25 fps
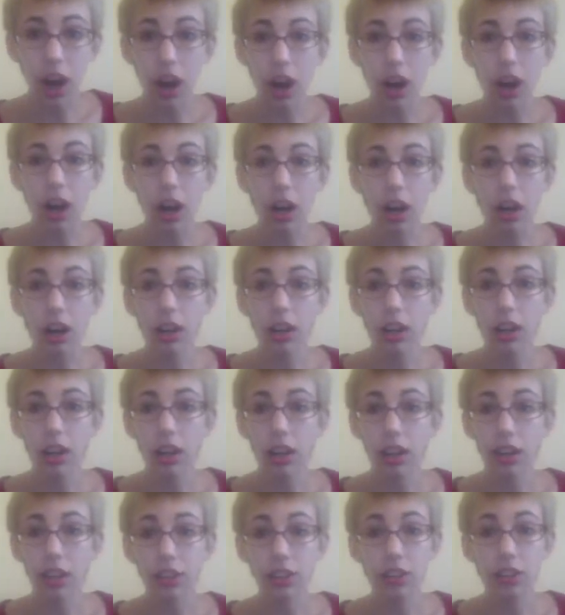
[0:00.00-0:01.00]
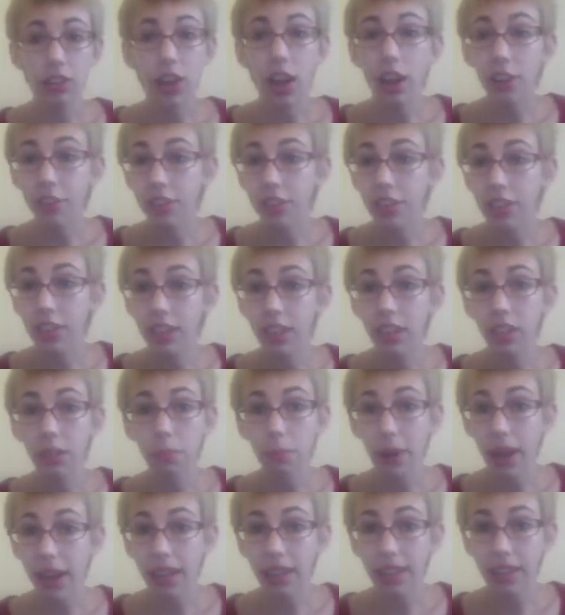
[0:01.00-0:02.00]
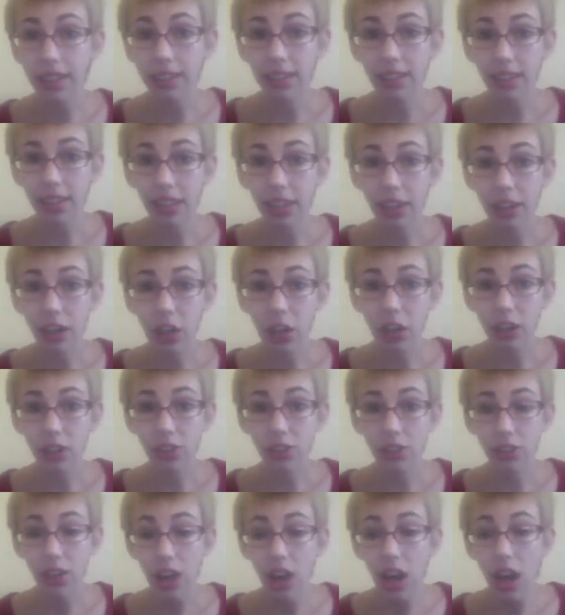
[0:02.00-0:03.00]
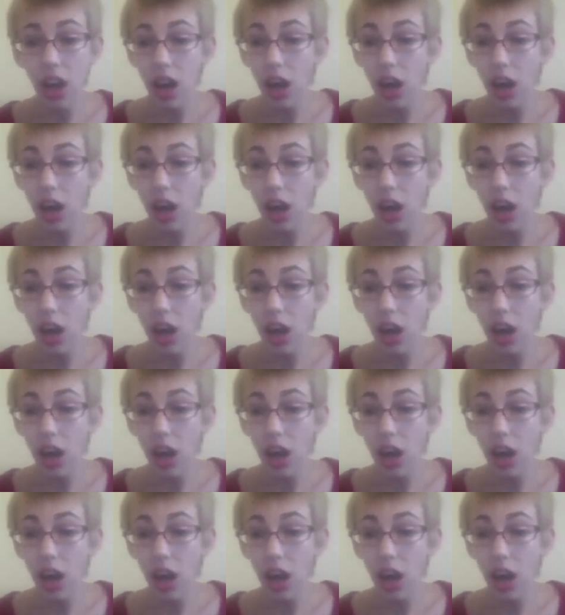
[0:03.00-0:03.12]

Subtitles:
are dusty beddings and litters